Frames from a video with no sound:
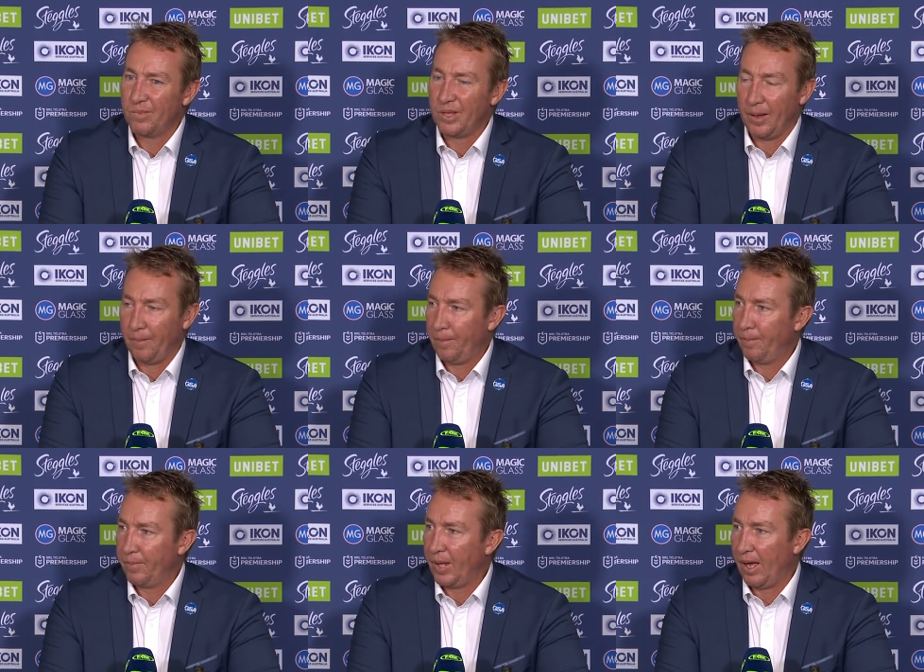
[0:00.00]
No,
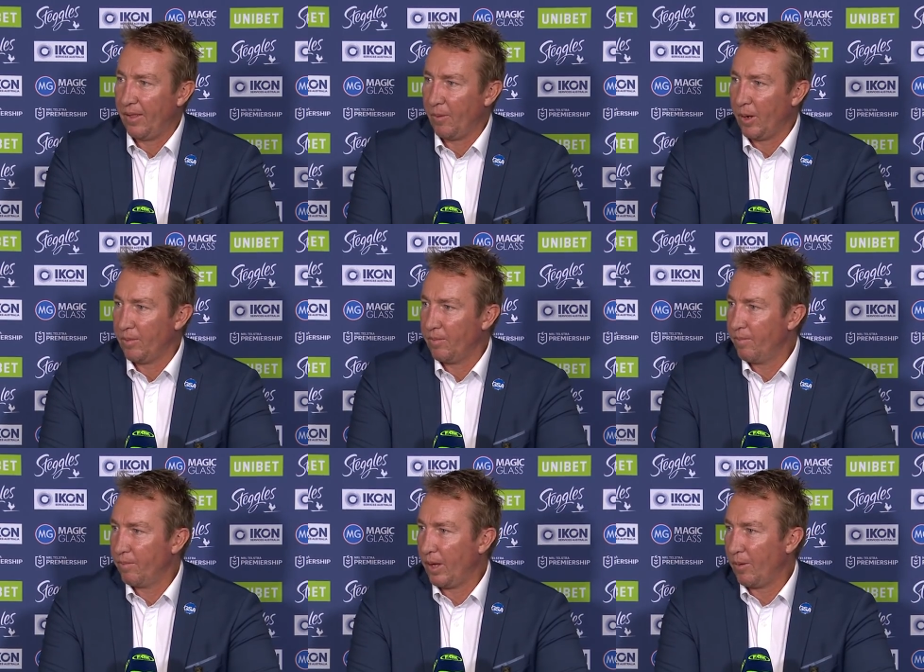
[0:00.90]
no, they won't.
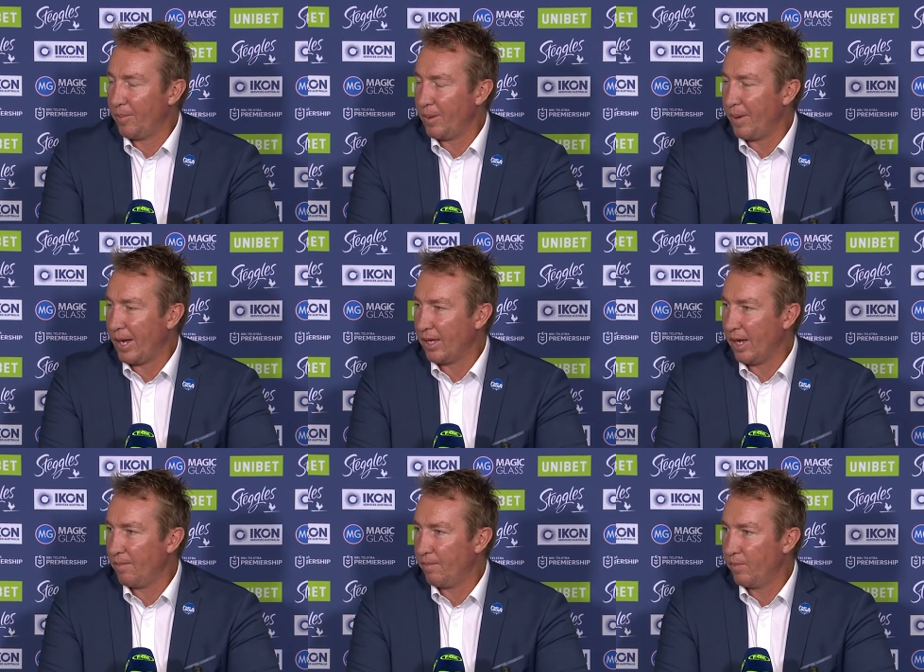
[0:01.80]
They won't be back
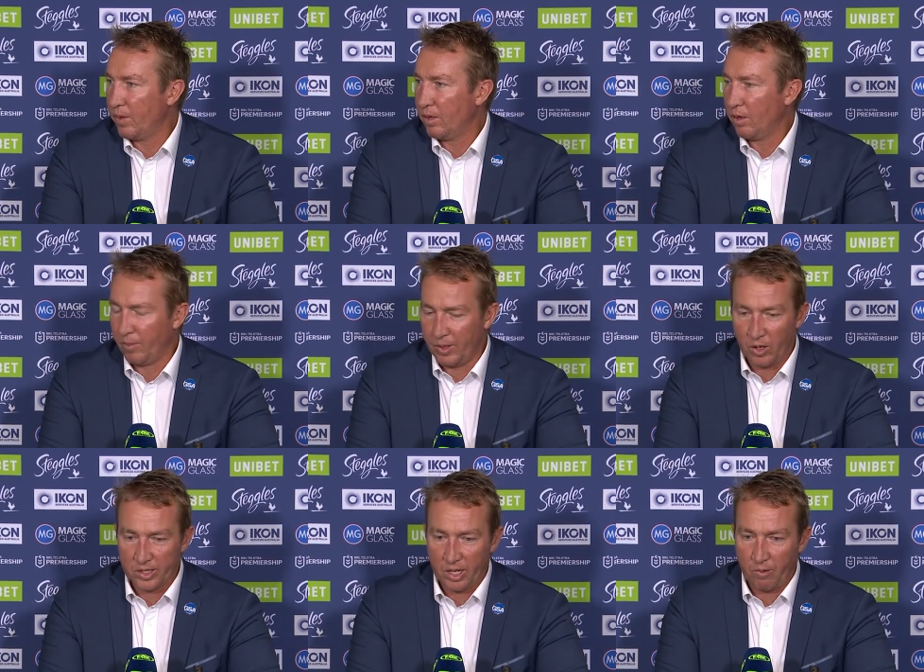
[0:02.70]
yet. It'd be
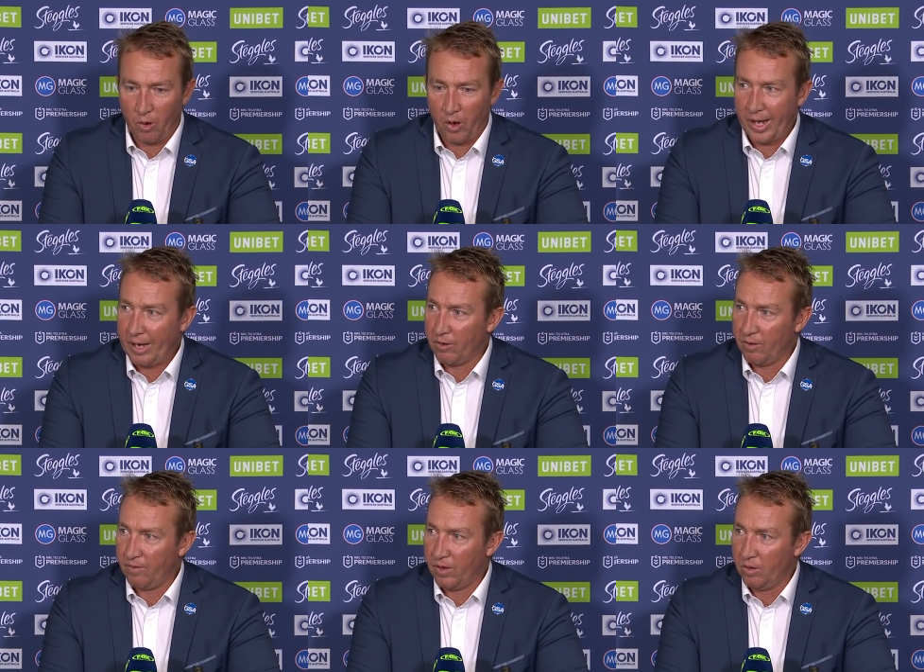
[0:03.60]
nice to get Ryan out on
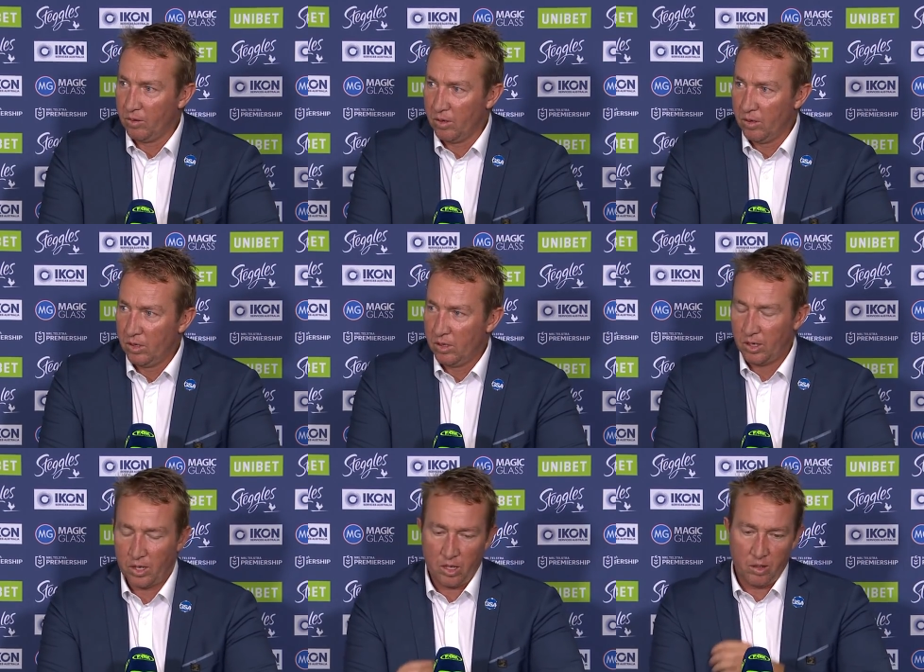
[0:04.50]
the field.
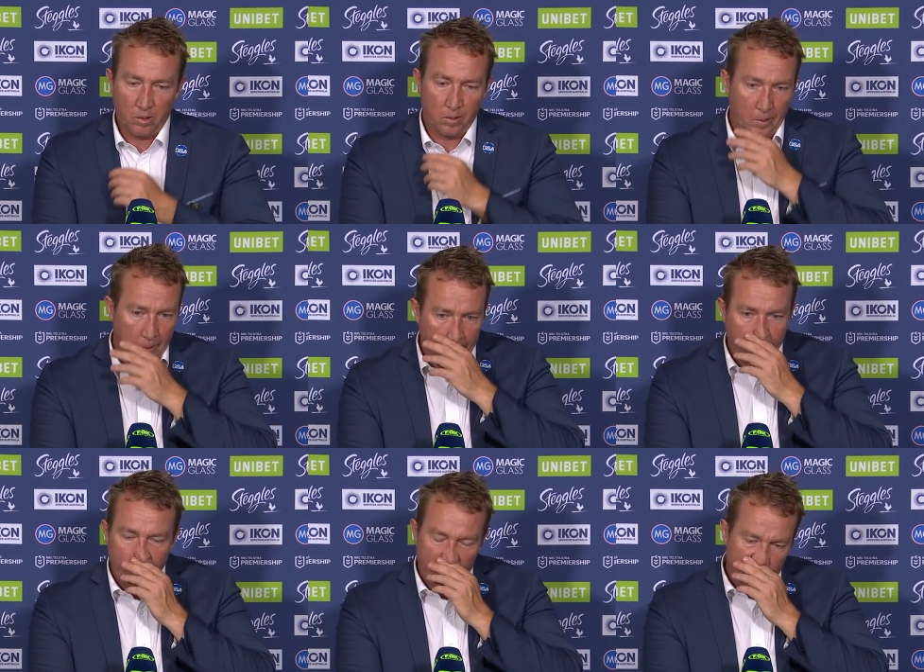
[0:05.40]
I think he'll
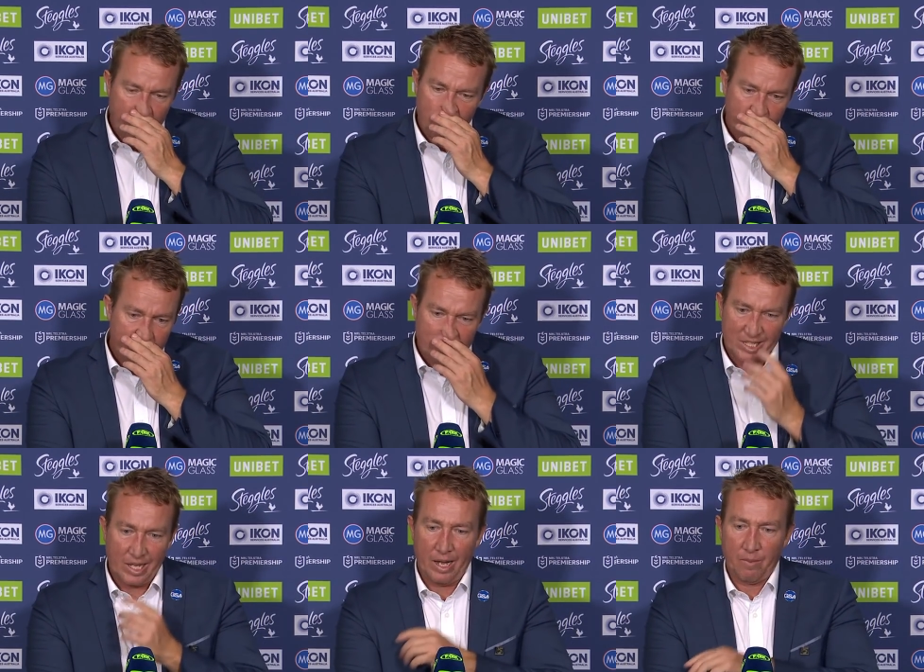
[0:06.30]
um,
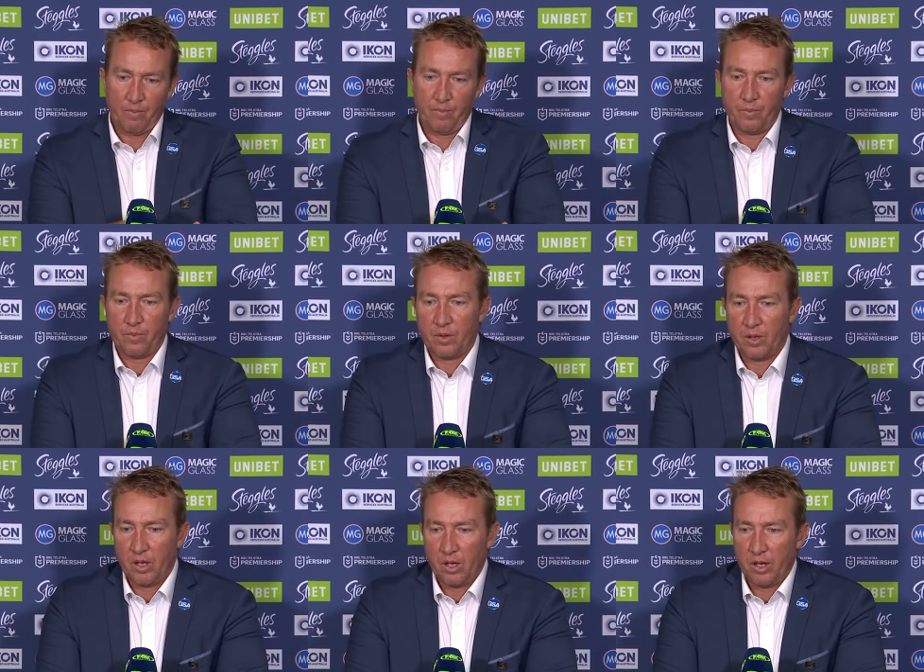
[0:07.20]
start
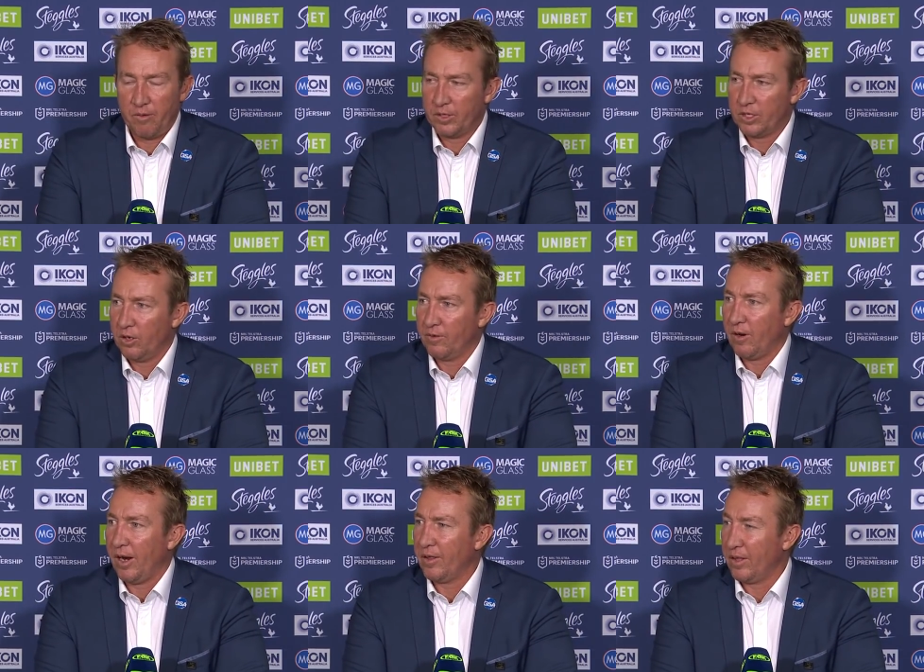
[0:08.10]
in reserve
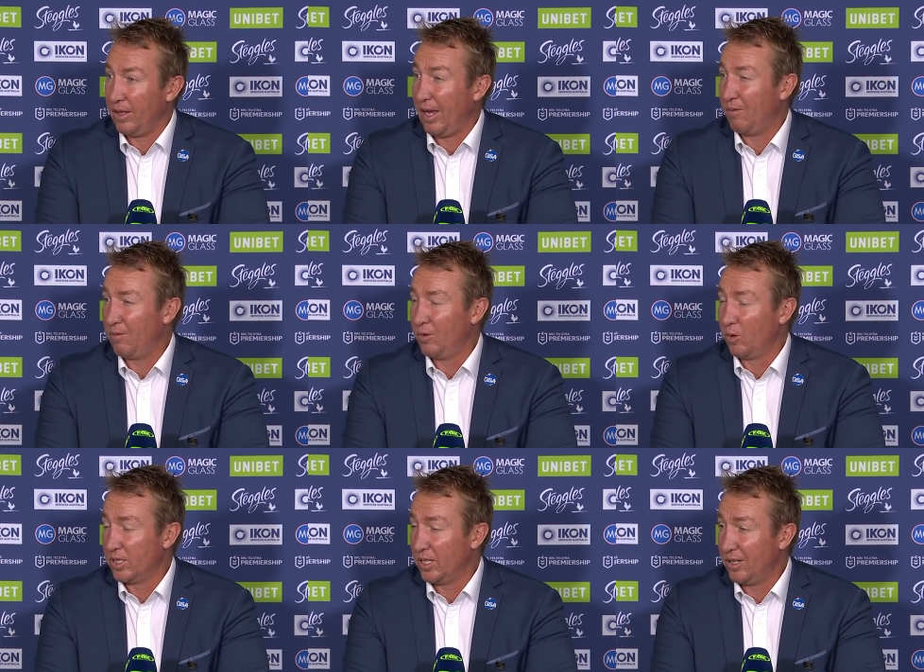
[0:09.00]
grade. I think our
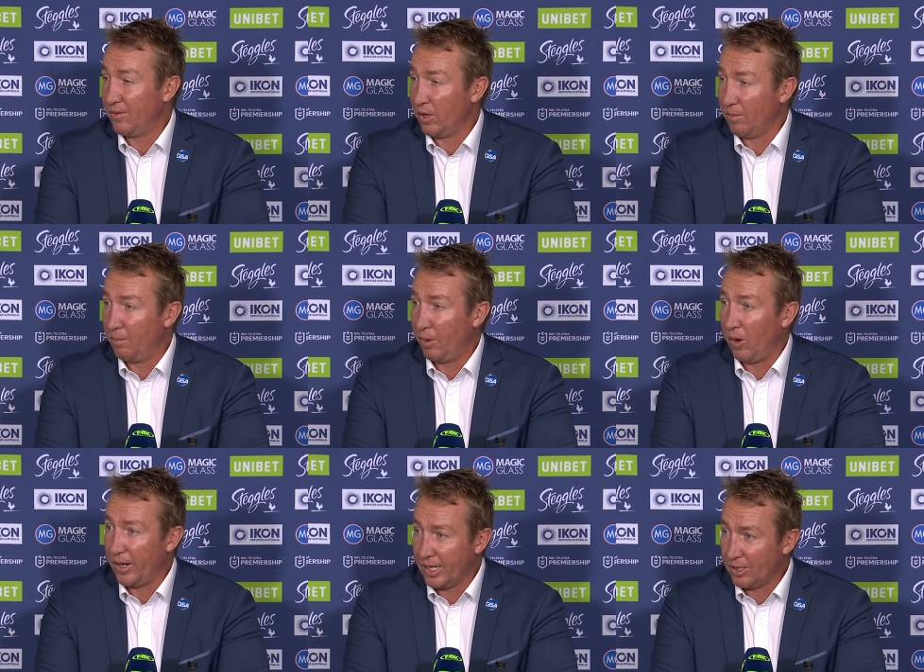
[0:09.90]
North Sydney have got a
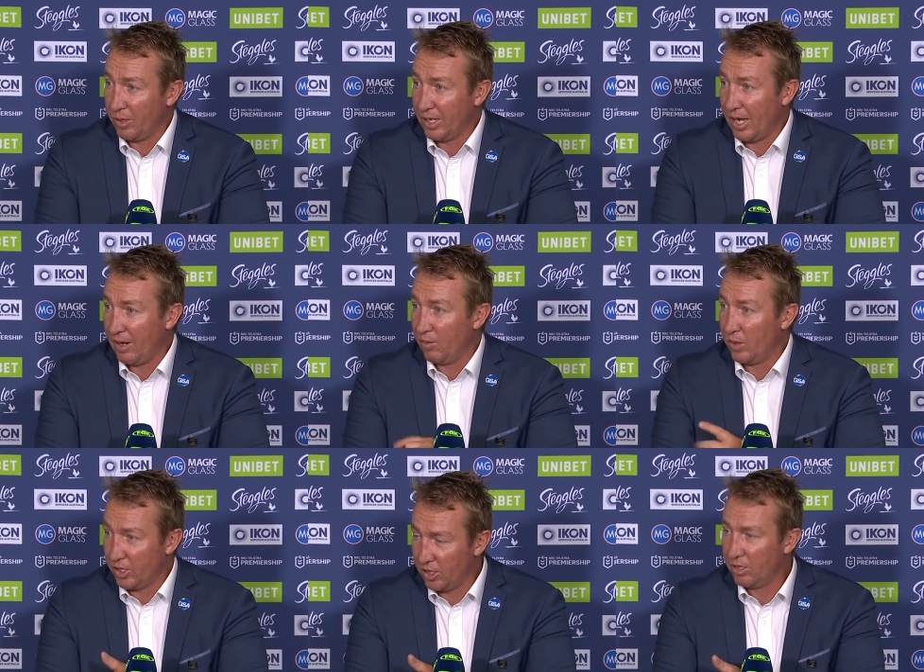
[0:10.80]
bye next weekend,
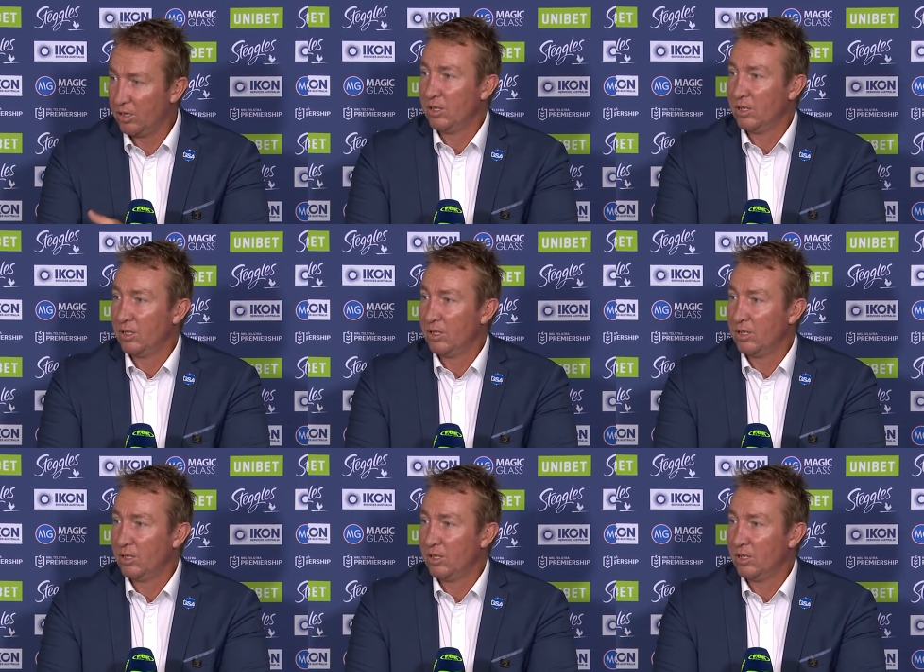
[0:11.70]
which